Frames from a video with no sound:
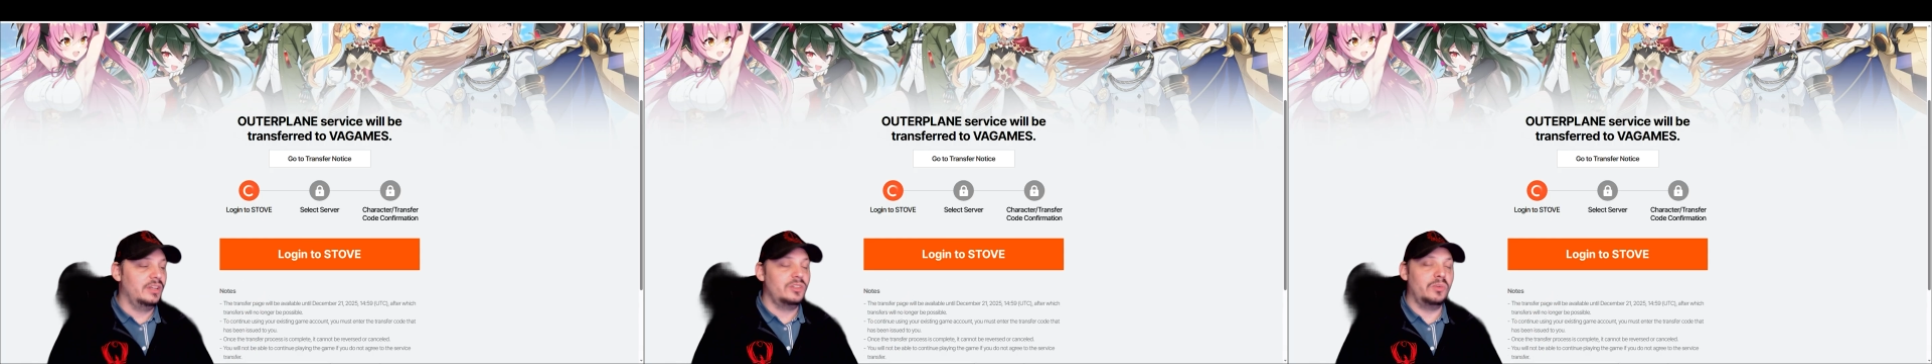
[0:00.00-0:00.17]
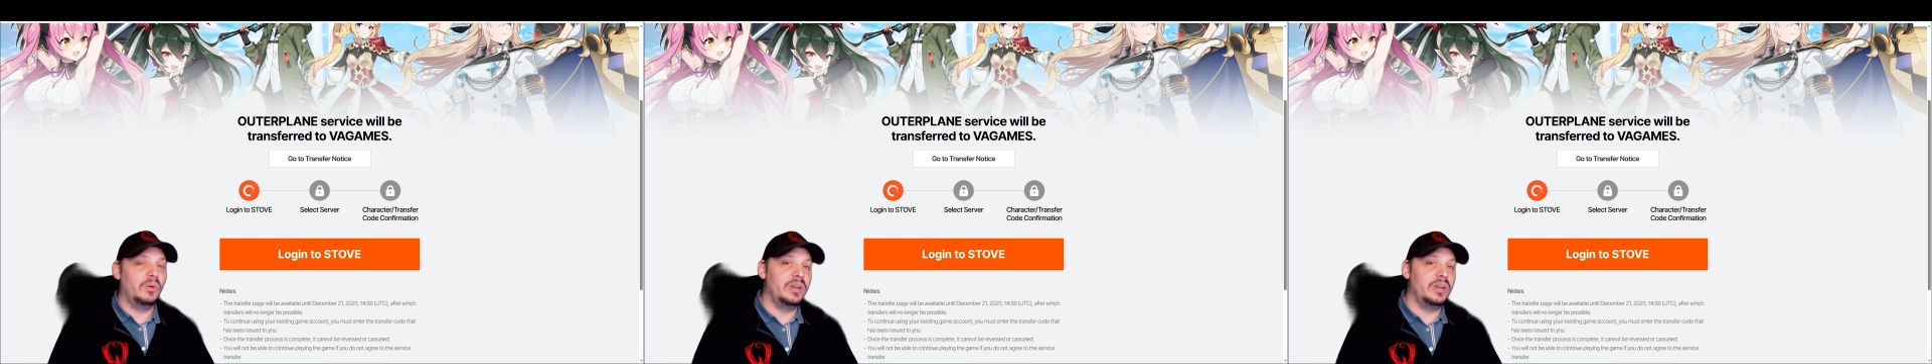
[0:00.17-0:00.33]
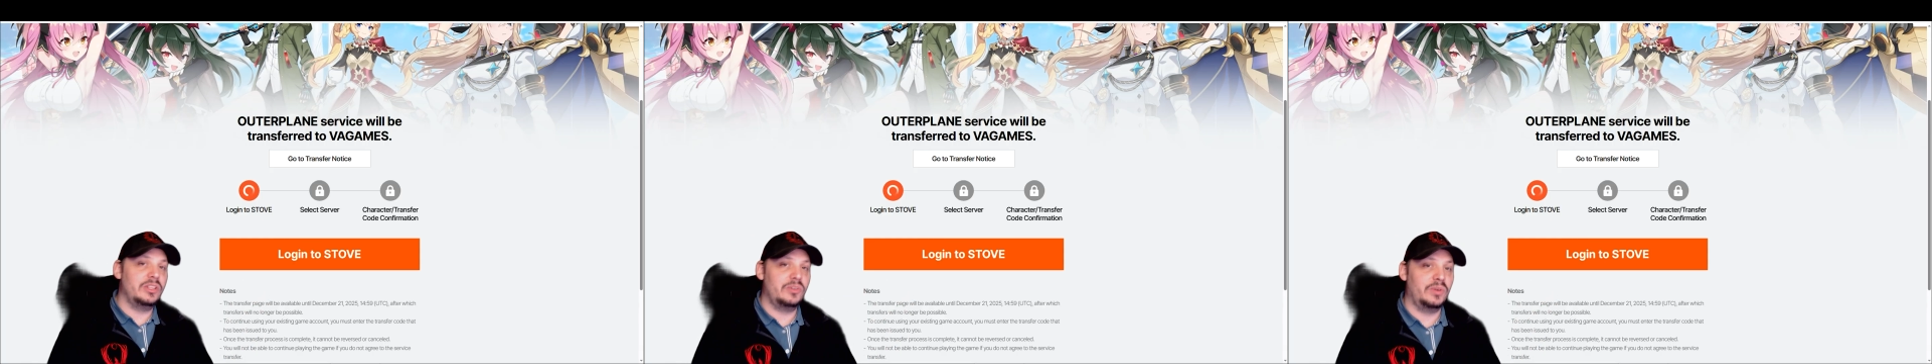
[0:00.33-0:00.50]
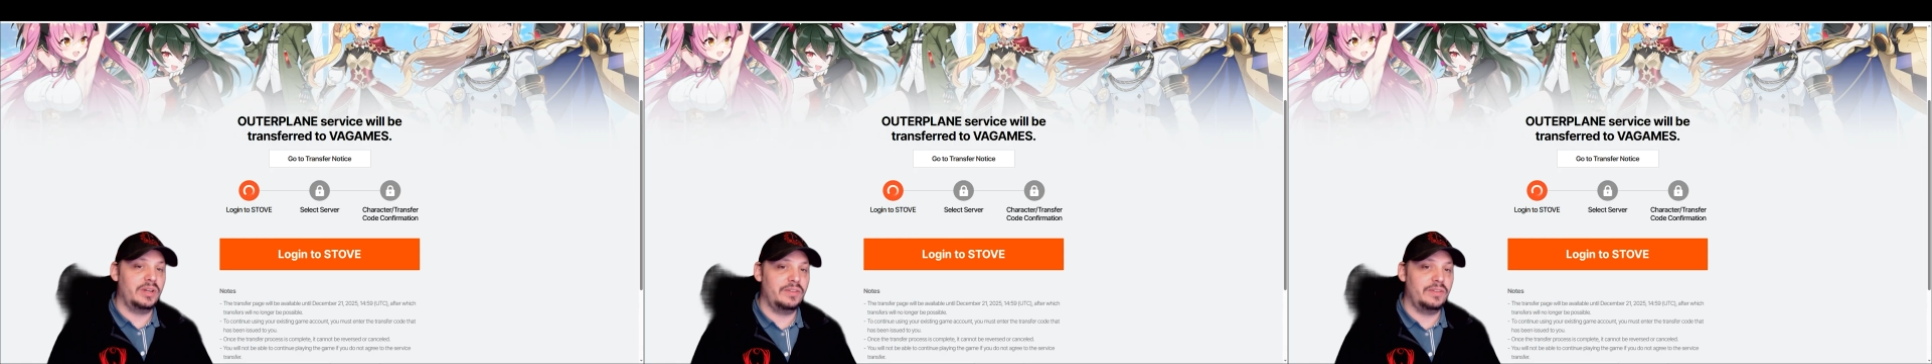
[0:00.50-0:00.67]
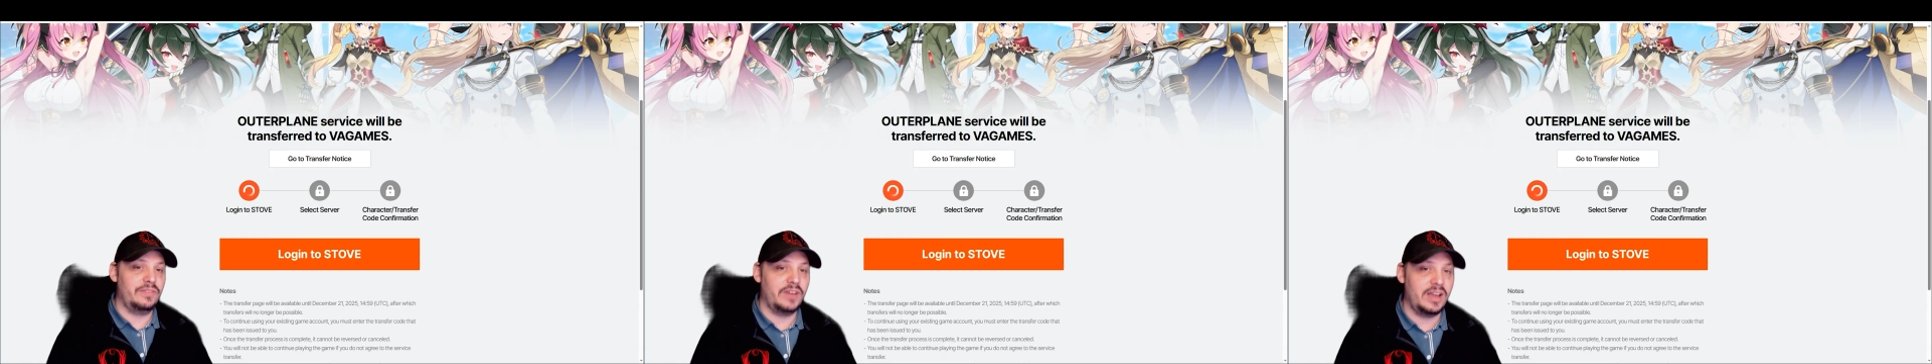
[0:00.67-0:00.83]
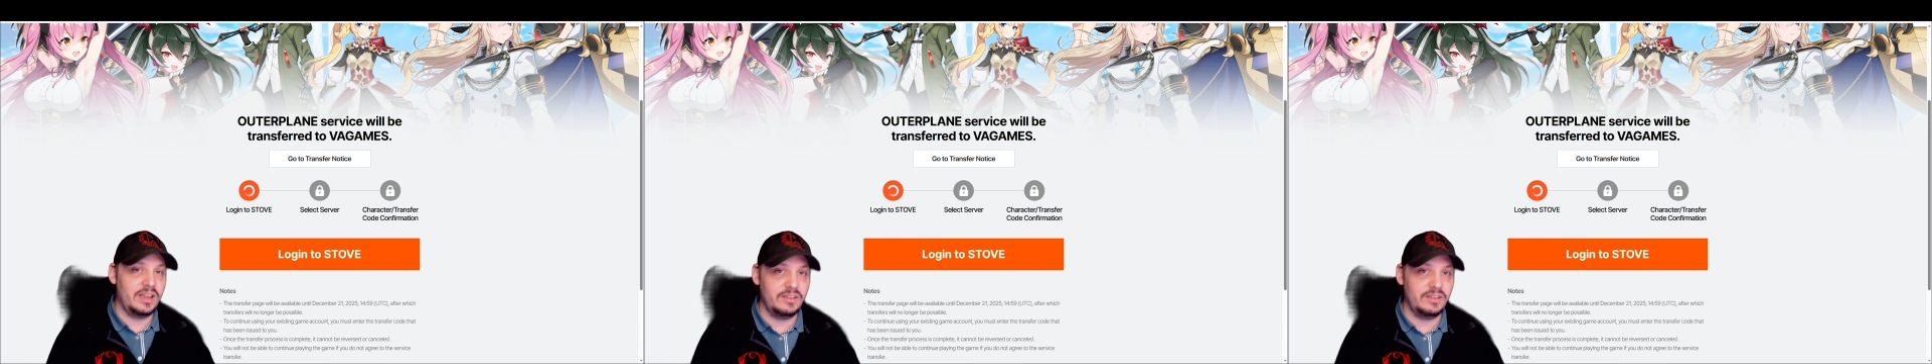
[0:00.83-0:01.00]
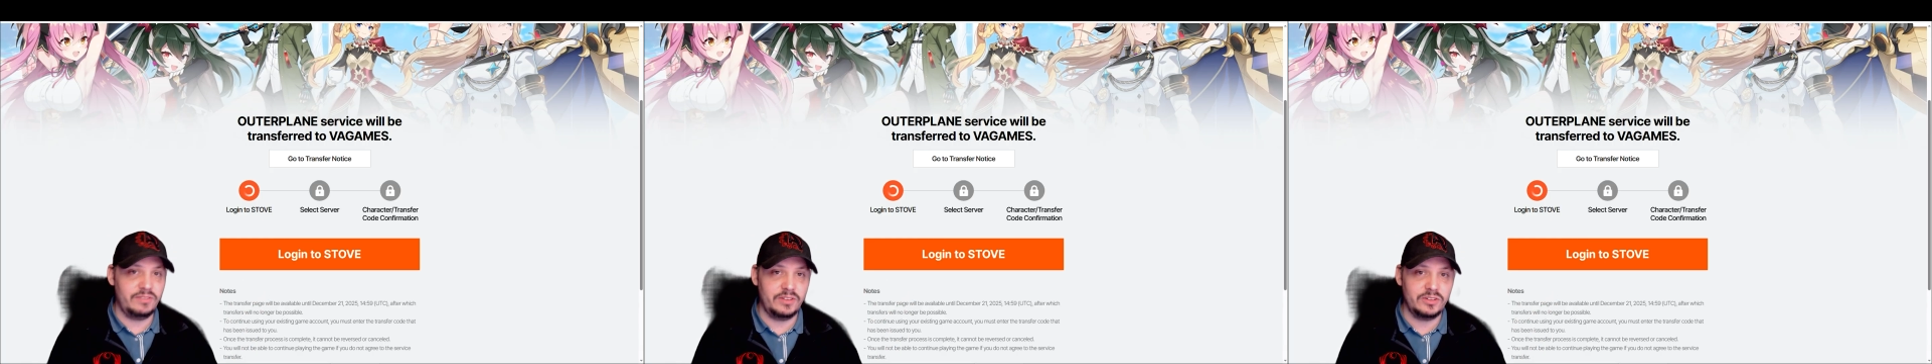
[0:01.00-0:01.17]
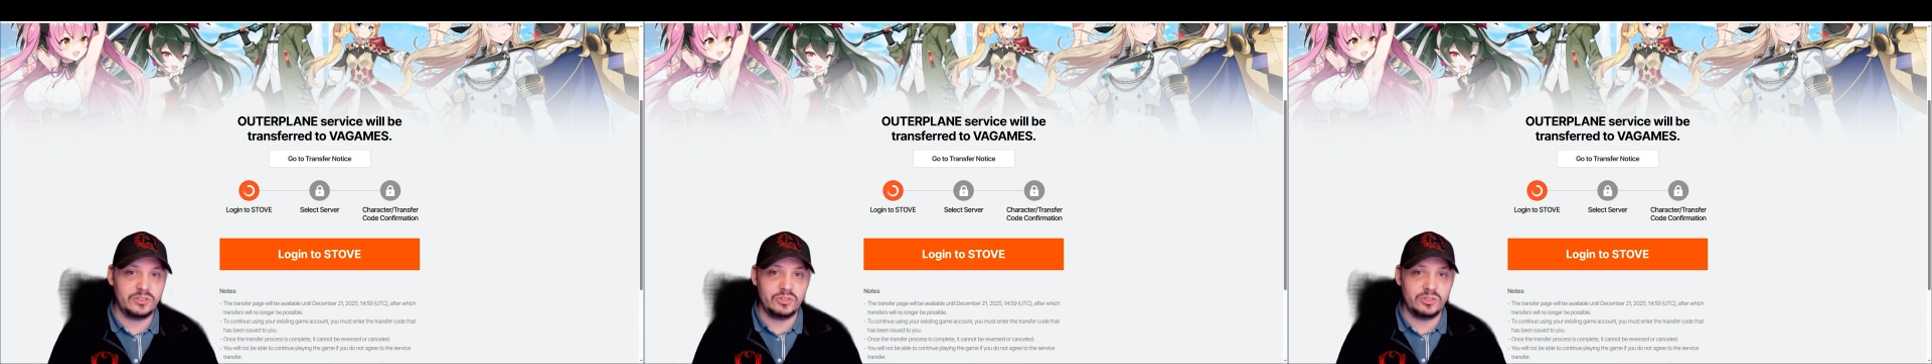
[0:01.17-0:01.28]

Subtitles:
2025